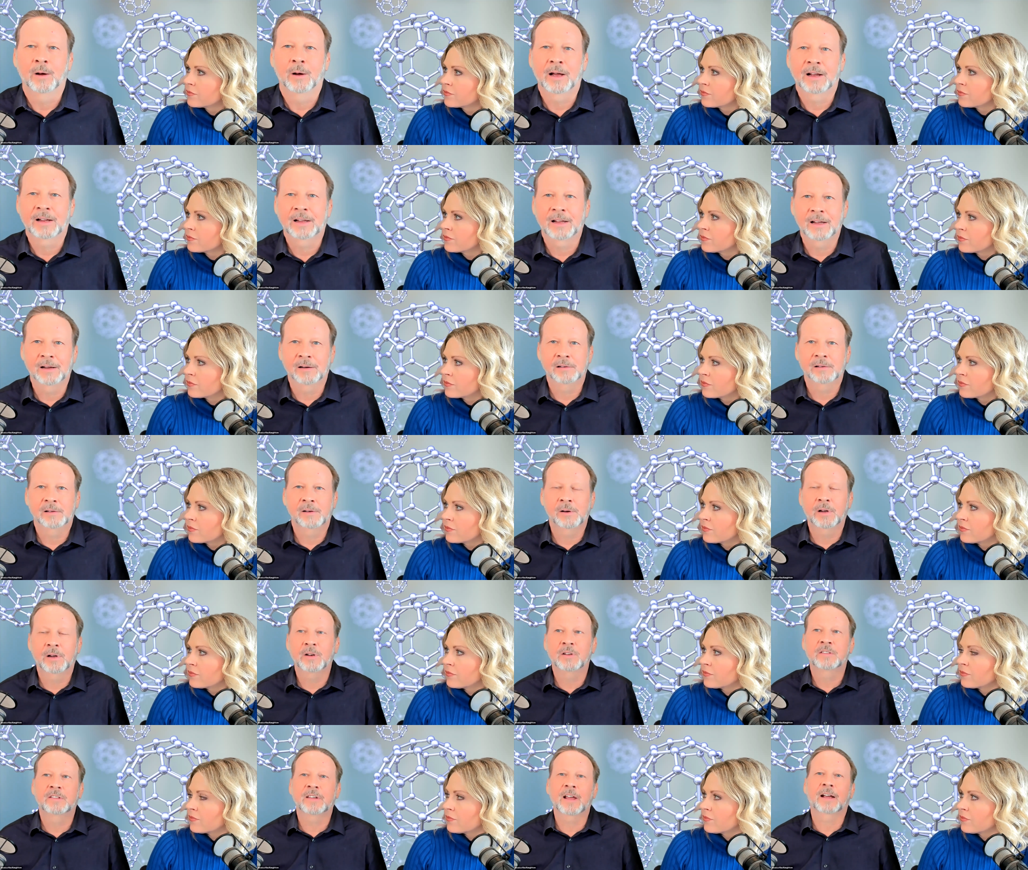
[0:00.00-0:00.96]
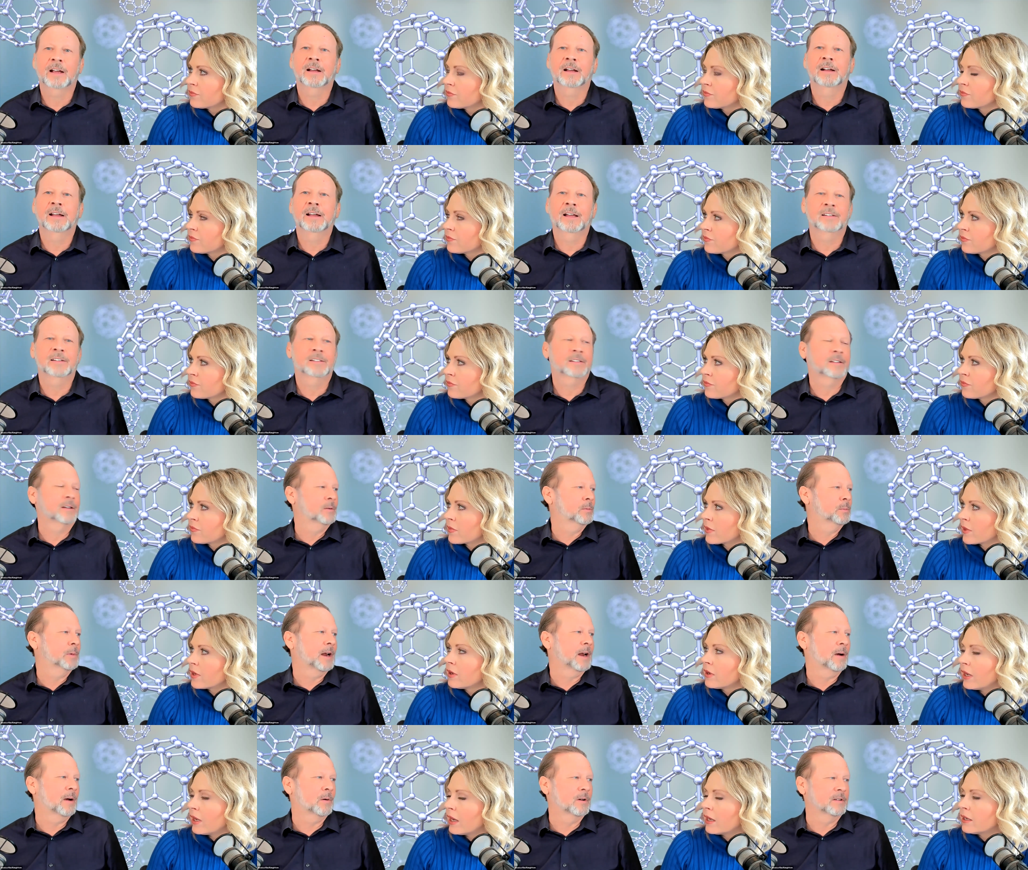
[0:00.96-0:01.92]
Speaker 1: know, I can't you could second guess them,
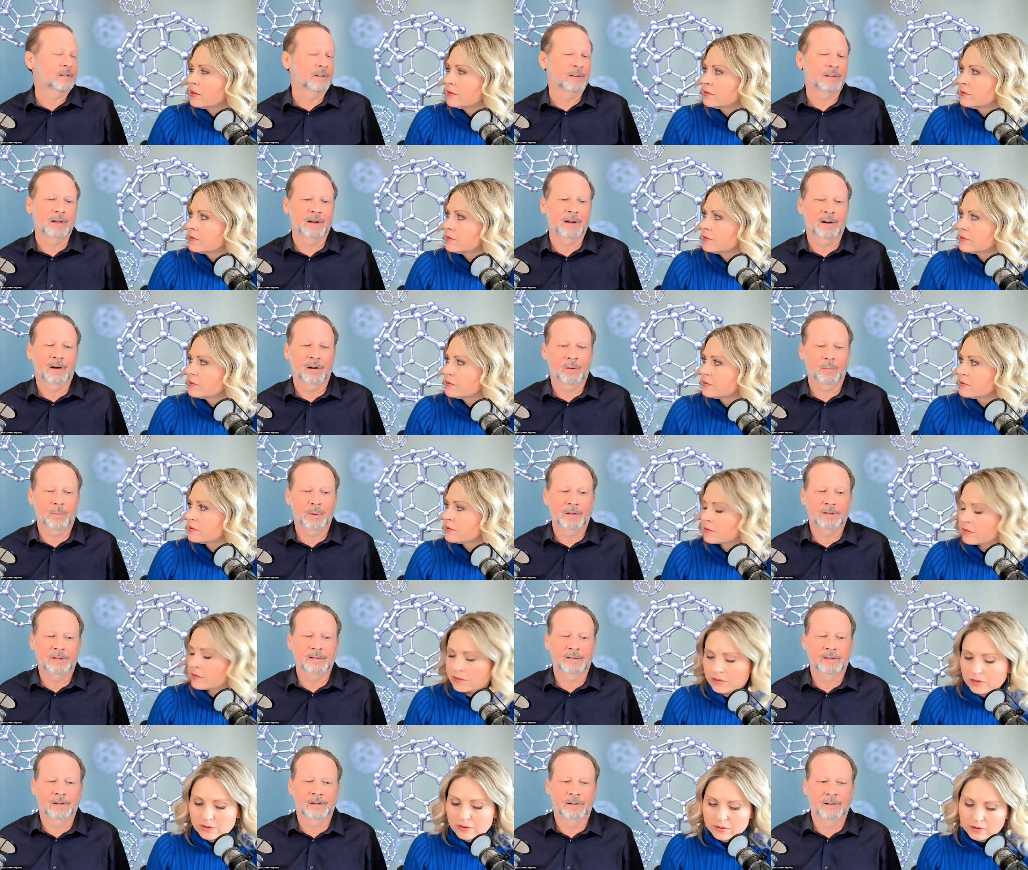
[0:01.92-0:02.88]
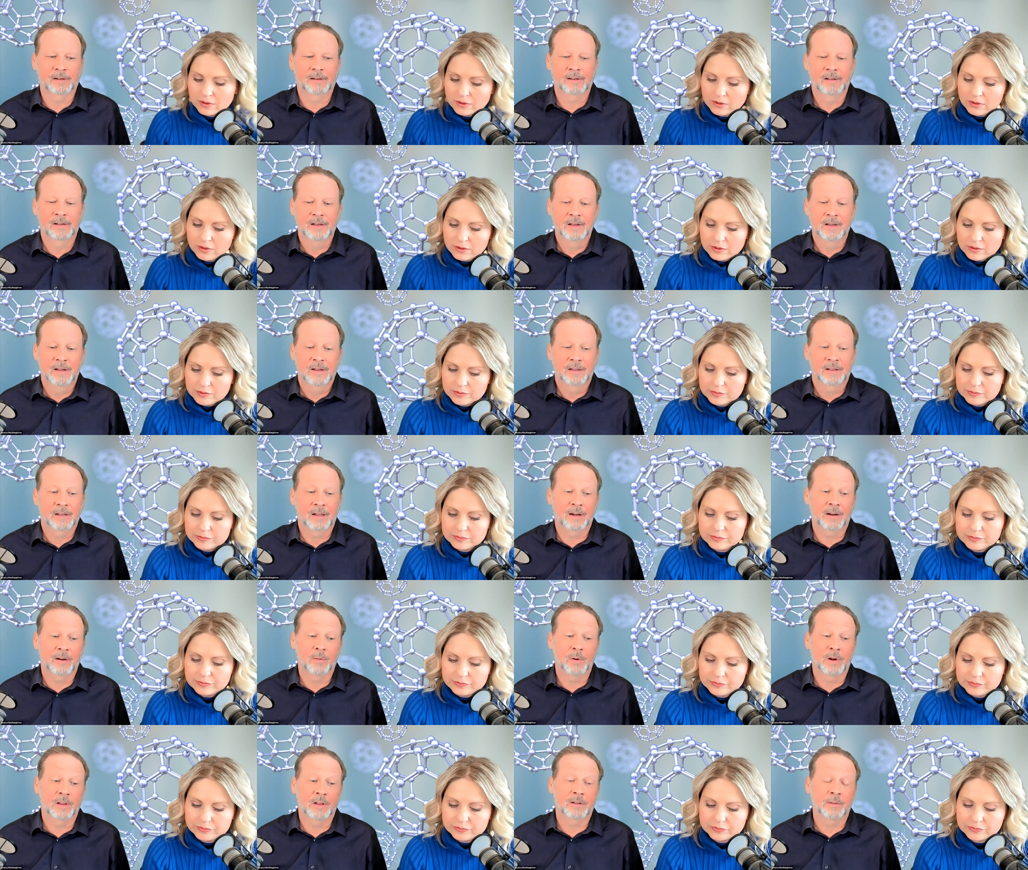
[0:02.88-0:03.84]
but yeah. I wasn't there, but uh they
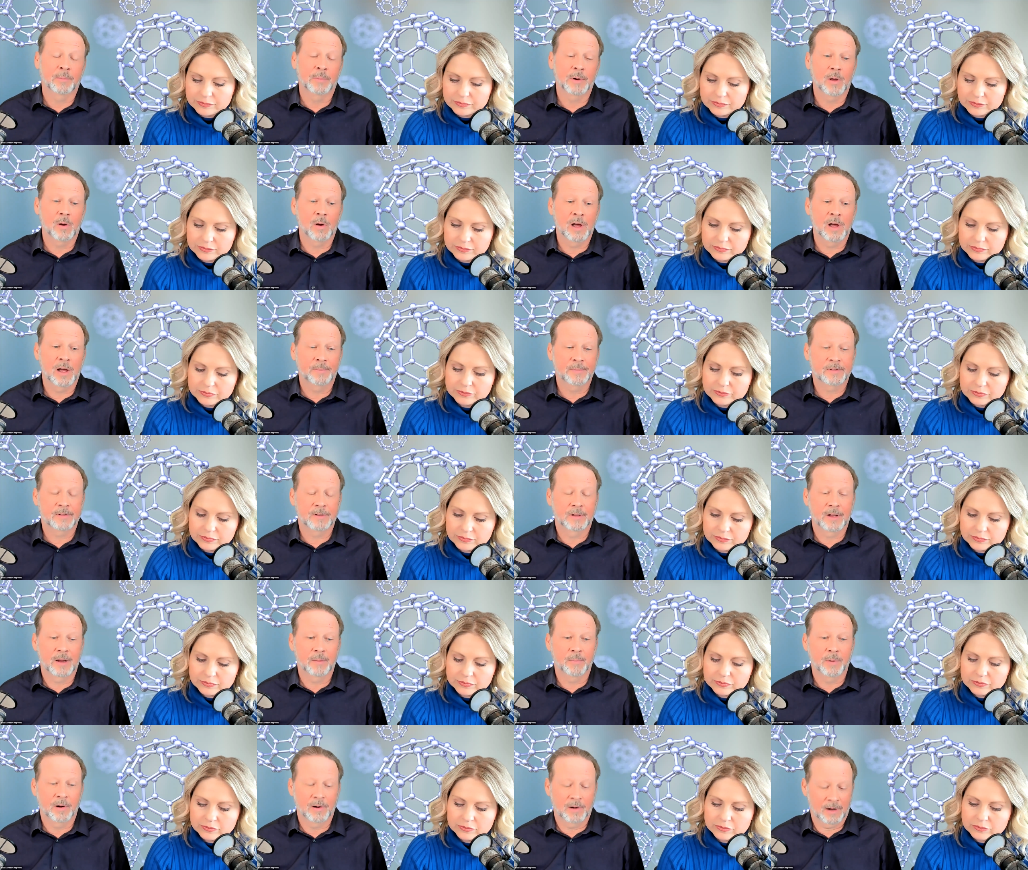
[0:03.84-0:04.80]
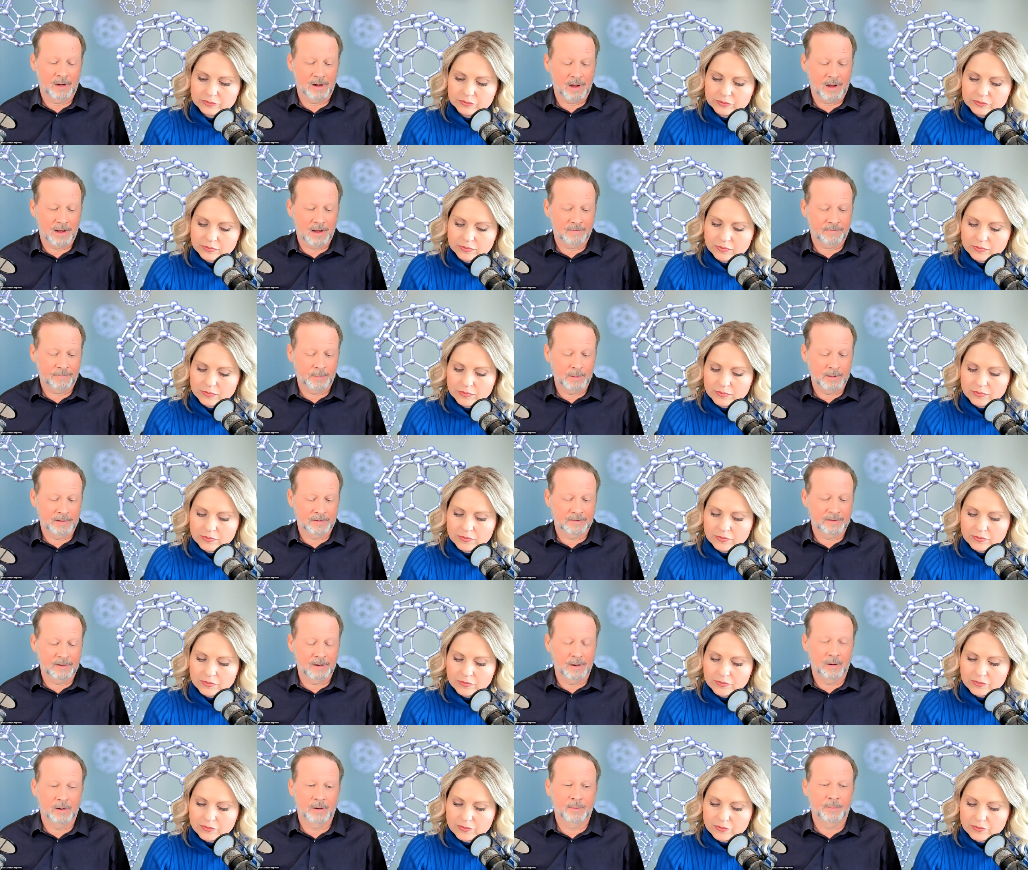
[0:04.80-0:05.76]
didn't want it to blow up, so they burn it off. But you
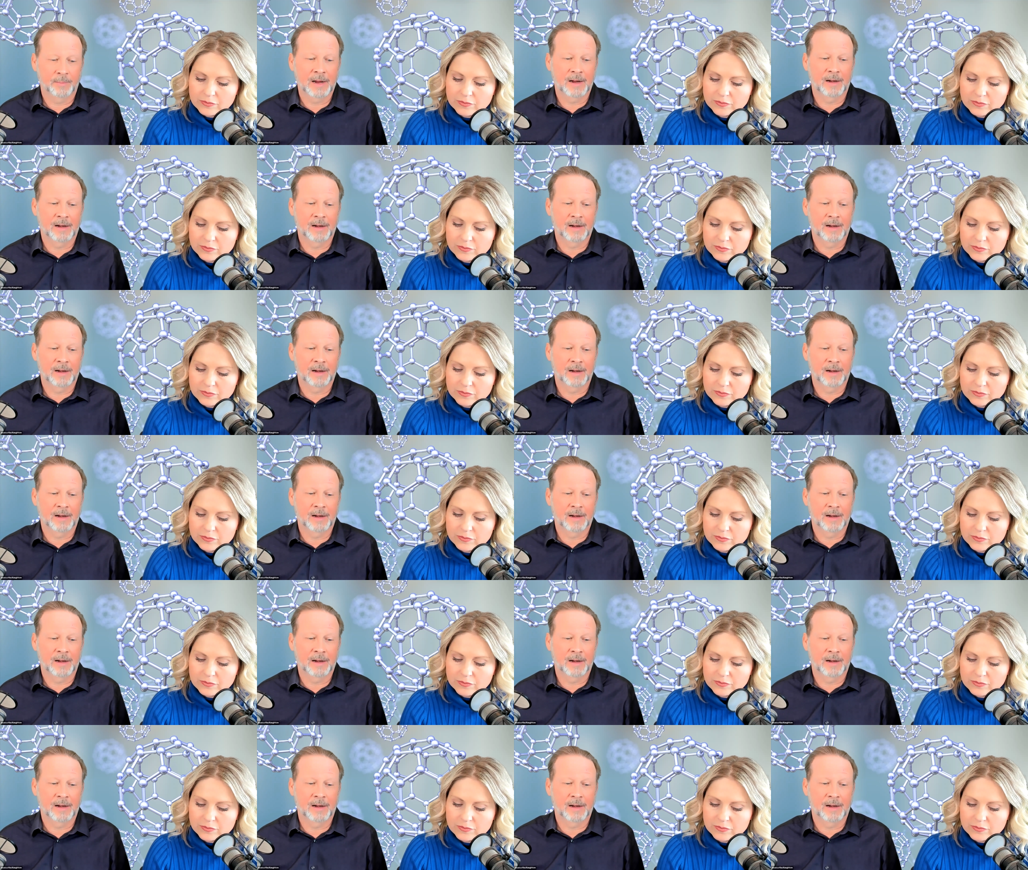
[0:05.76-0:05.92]
know, it